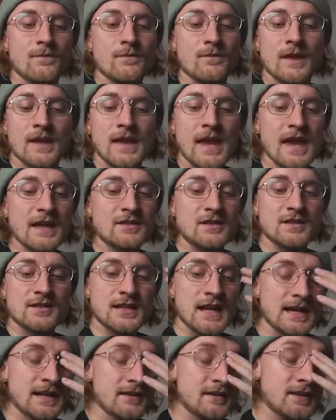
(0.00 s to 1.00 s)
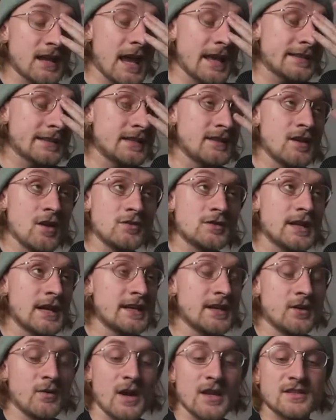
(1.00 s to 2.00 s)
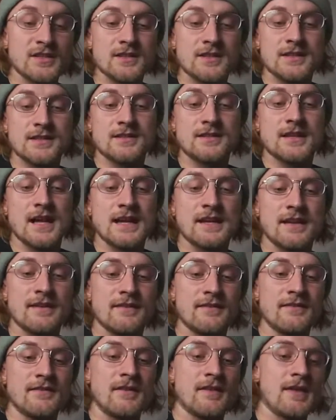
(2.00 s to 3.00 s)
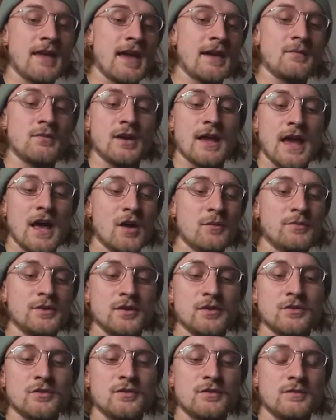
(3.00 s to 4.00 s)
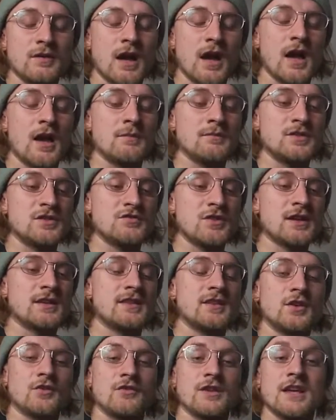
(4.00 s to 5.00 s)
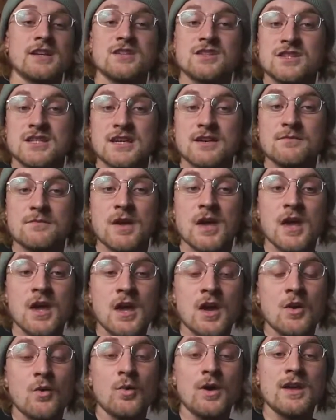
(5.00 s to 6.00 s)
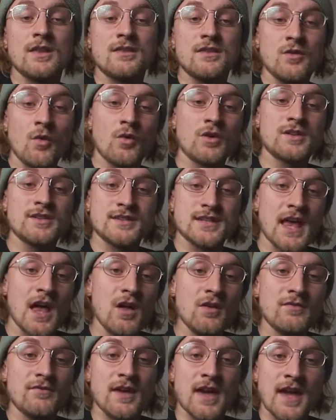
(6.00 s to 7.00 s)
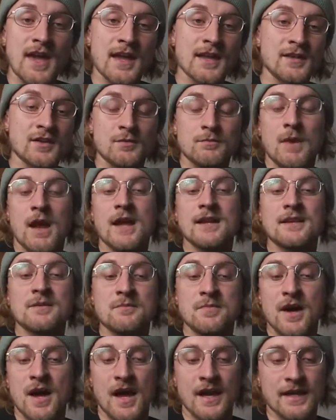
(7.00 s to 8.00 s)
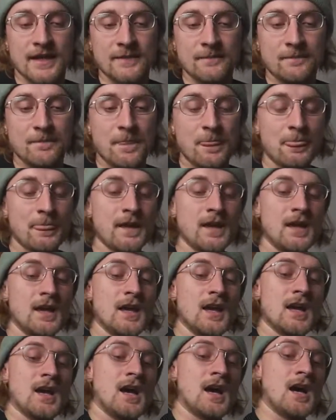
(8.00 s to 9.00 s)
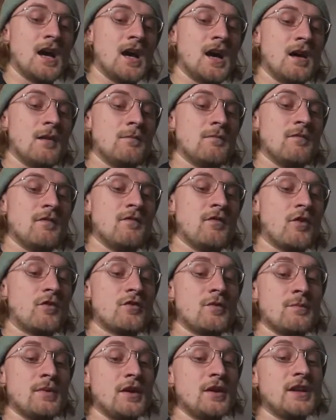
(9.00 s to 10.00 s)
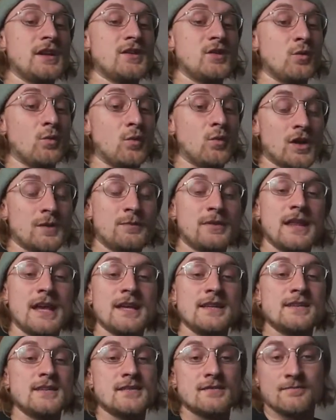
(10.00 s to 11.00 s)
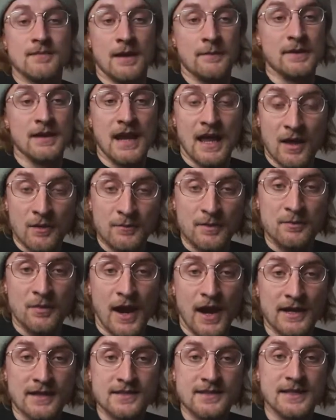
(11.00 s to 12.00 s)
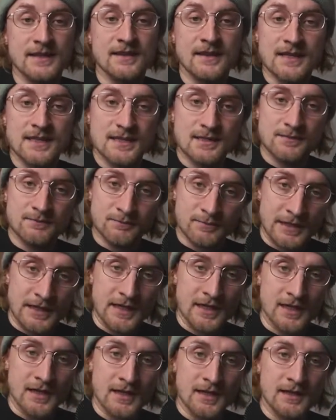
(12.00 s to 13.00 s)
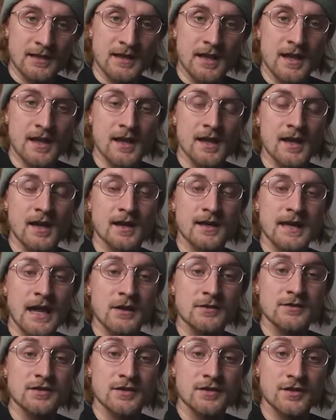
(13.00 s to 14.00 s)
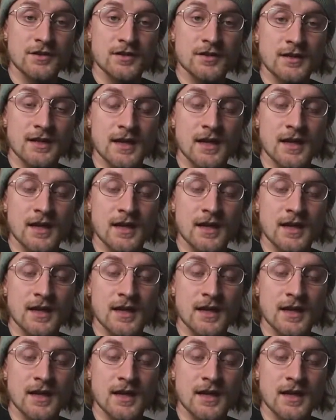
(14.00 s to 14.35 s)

Just kind of asking those kind of questions is kind of able to help you strengthen your relationship with yourself and your mind and body. Vulnerability in the workplace. I mean, I'll be practicing this being a counselor.